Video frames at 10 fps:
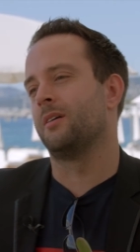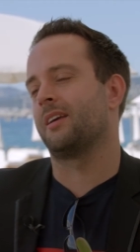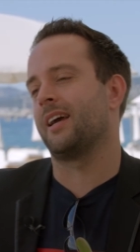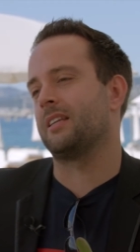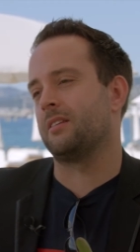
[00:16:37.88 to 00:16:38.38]

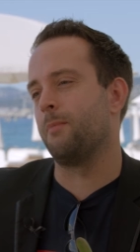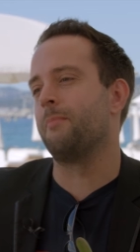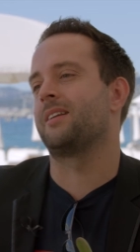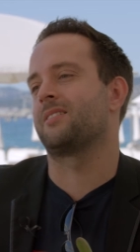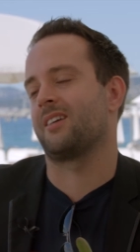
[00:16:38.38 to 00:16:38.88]
get the
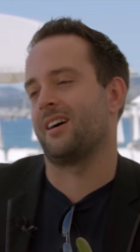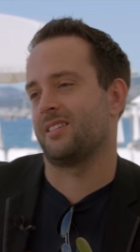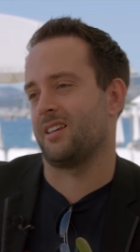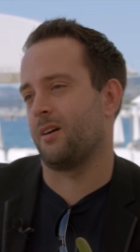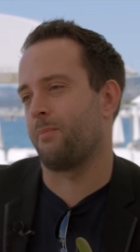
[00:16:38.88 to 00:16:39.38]

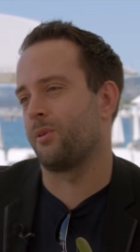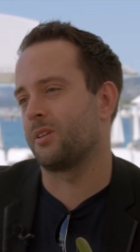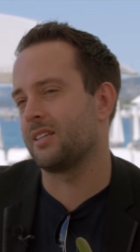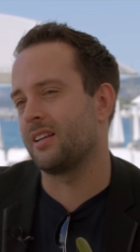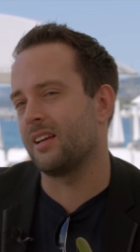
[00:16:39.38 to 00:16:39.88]
mid-size
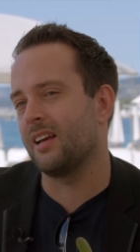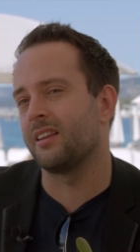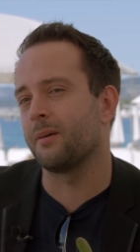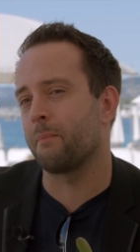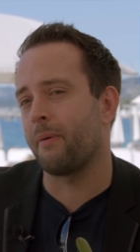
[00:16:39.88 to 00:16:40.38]
airports? And
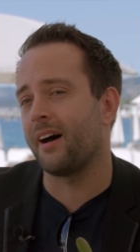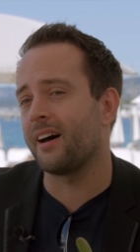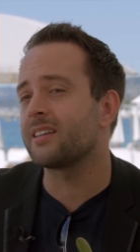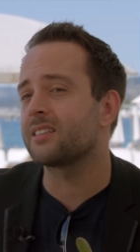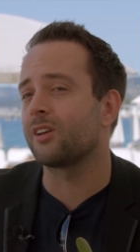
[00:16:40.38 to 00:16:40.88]
in the
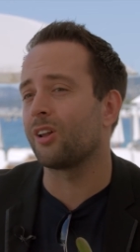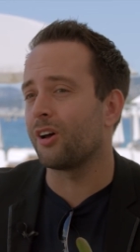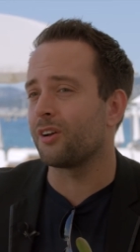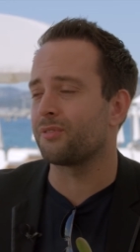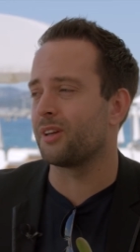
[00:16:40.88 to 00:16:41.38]
past, a
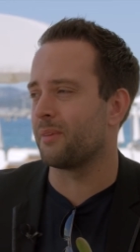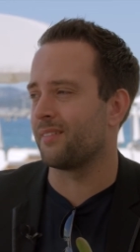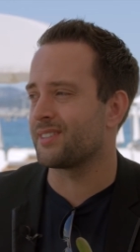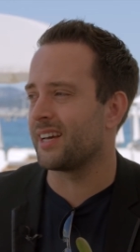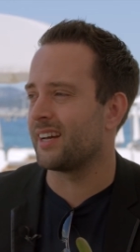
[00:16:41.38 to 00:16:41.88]
lot of them
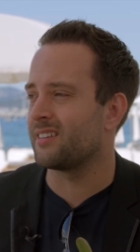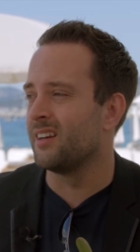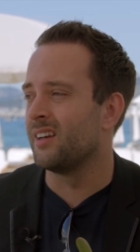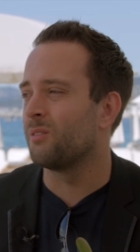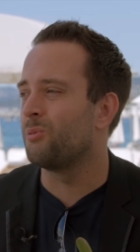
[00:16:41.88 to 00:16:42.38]
have said,
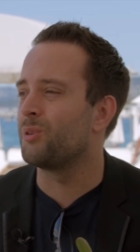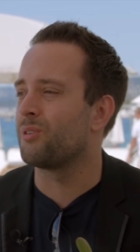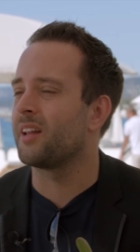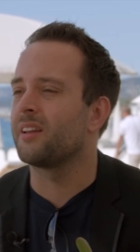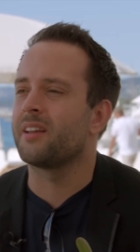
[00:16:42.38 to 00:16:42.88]
we
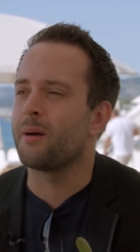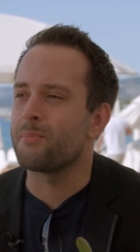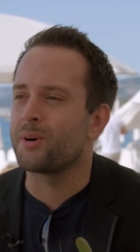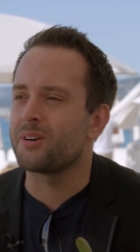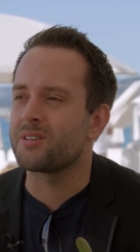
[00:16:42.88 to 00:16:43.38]
ran the
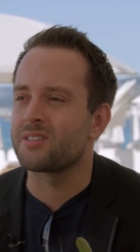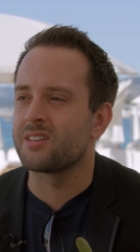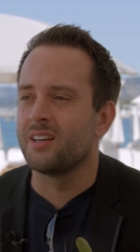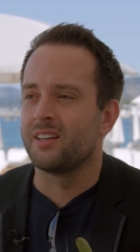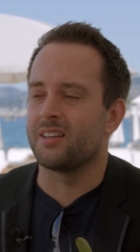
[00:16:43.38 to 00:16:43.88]
numbers,
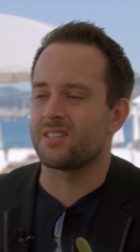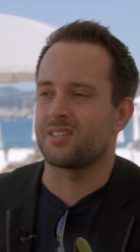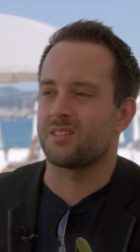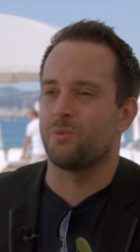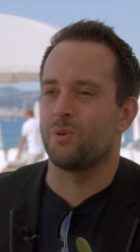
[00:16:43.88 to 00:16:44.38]

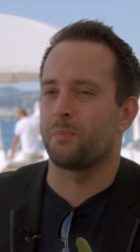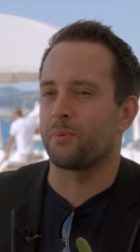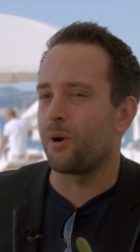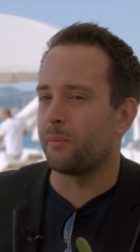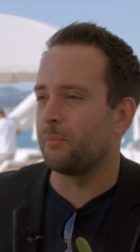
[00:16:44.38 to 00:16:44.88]
this will
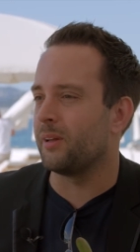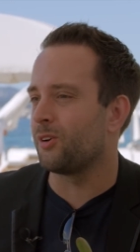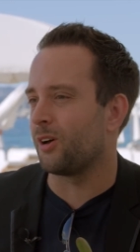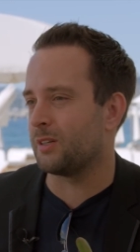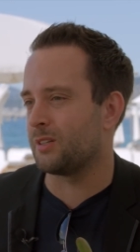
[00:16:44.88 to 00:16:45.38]
probably
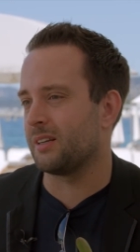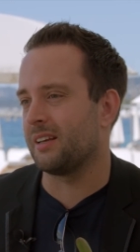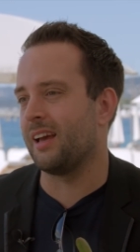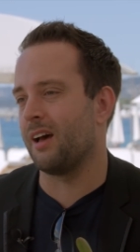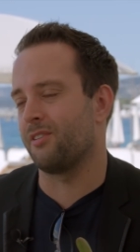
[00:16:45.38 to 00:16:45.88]
not
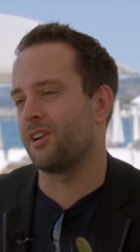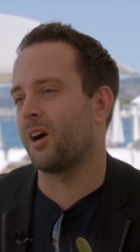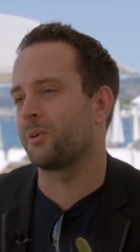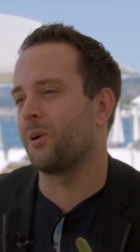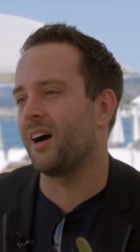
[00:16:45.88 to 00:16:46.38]
have an
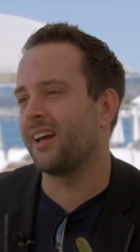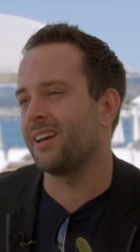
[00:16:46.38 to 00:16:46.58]
ROI